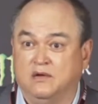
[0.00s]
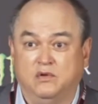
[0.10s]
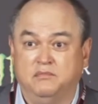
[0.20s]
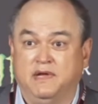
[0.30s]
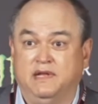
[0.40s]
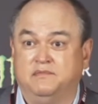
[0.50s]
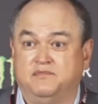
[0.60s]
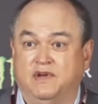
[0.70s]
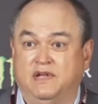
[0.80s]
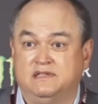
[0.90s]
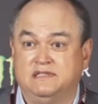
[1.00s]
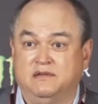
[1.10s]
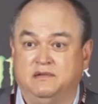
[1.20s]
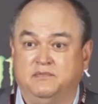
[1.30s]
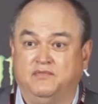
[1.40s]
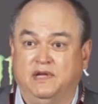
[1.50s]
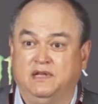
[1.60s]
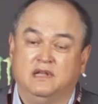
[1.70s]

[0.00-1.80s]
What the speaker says: I wouldn't mind seeing him fight